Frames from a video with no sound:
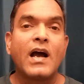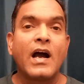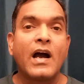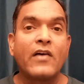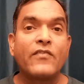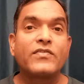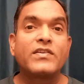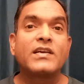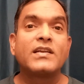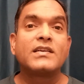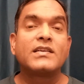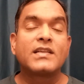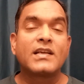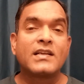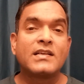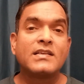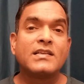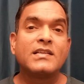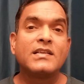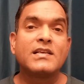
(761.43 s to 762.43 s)
After
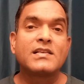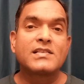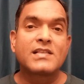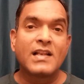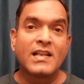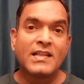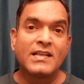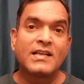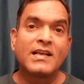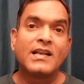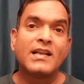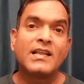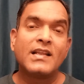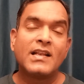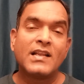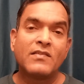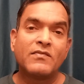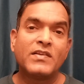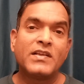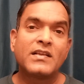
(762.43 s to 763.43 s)
10 years legally
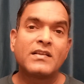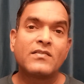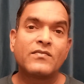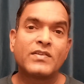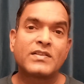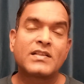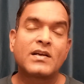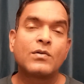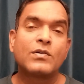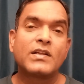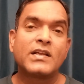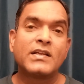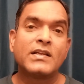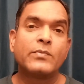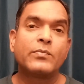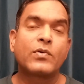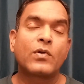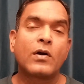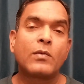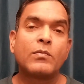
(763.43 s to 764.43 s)
living without any
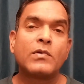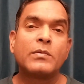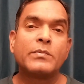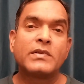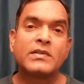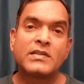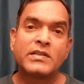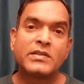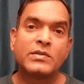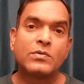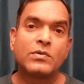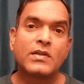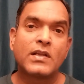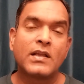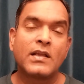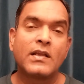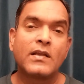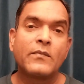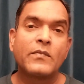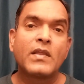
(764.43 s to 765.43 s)
problem in the
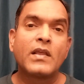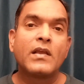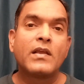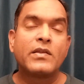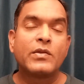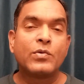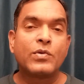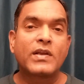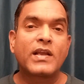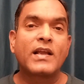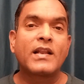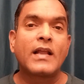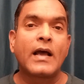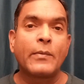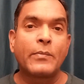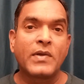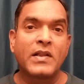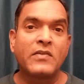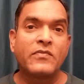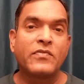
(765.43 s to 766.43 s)
UK, you can
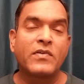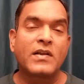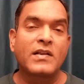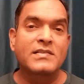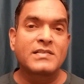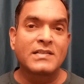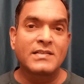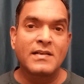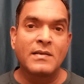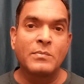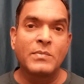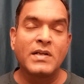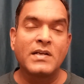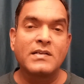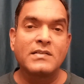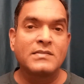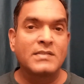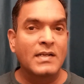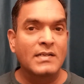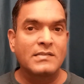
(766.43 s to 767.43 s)
apply for a
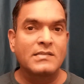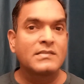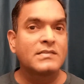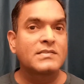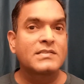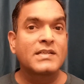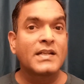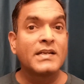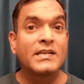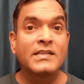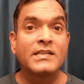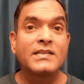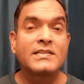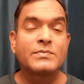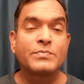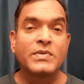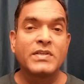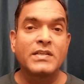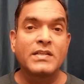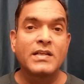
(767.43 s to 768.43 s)
settlement. That is 10
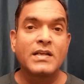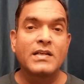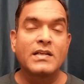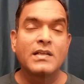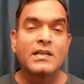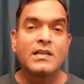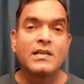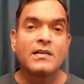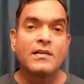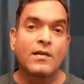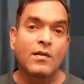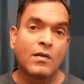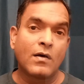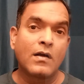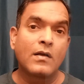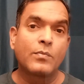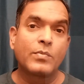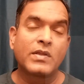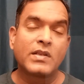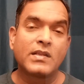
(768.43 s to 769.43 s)
years period,
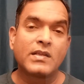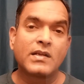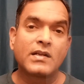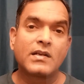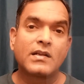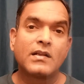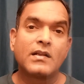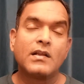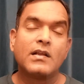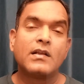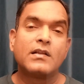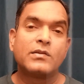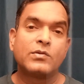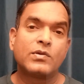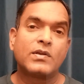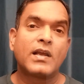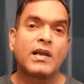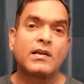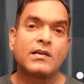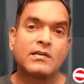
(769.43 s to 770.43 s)
long period.
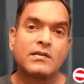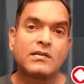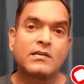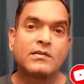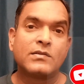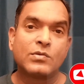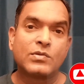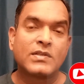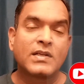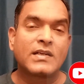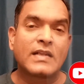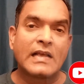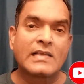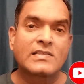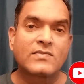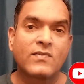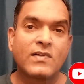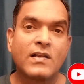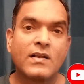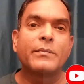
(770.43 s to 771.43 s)
You can do that
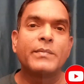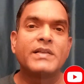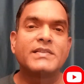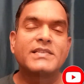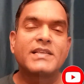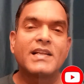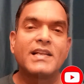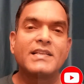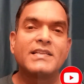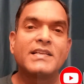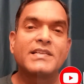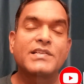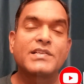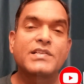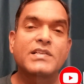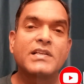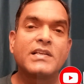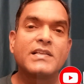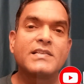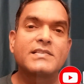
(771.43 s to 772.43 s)
as well. Basically,
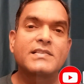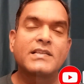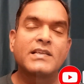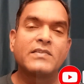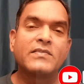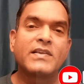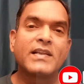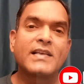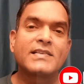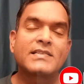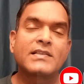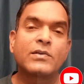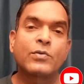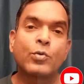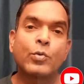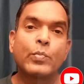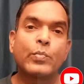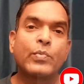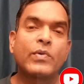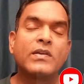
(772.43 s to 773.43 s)
decision is given as
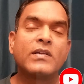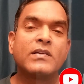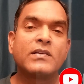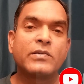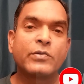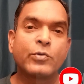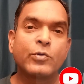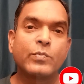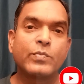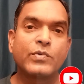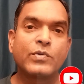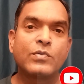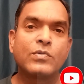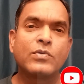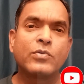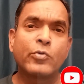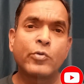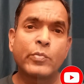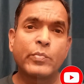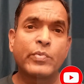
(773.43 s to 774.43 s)
group 1 and group
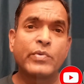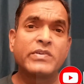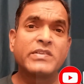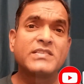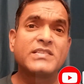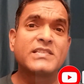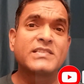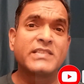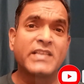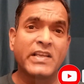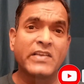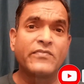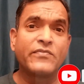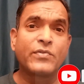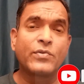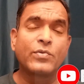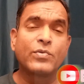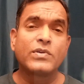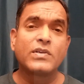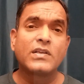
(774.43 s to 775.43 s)
2. Group 1 is a
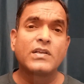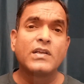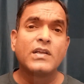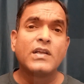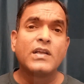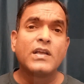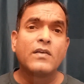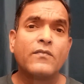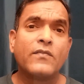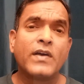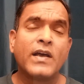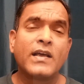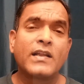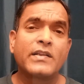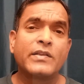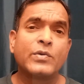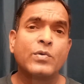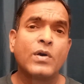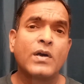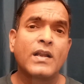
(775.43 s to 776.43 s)
safe route
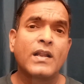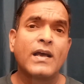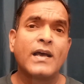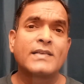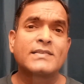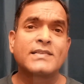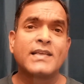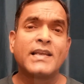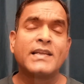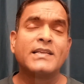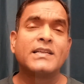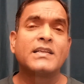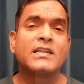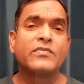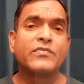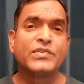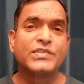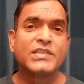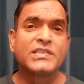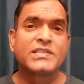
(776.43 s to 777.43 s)
where you are assigned a
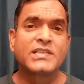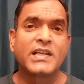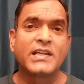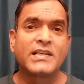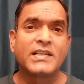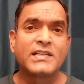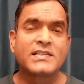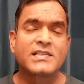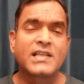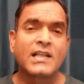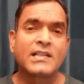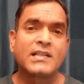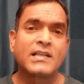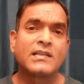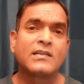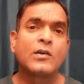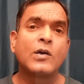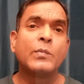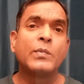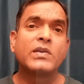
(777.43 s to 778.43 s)
refugee status and
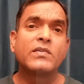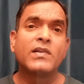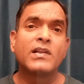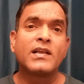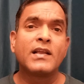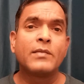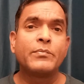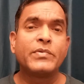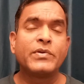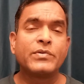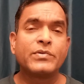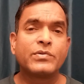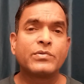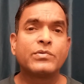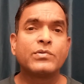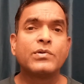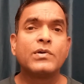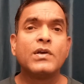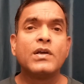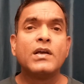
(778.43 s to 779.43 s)
then government will help you
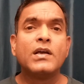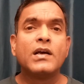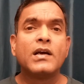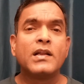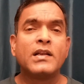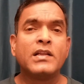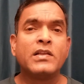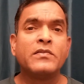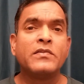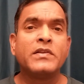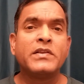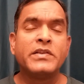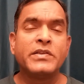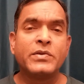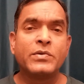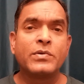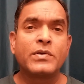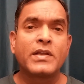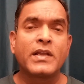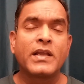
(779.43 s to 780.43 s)
to live in
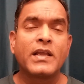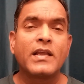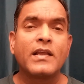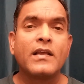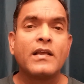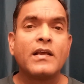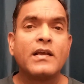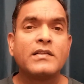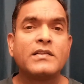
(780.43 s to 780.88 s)
UK.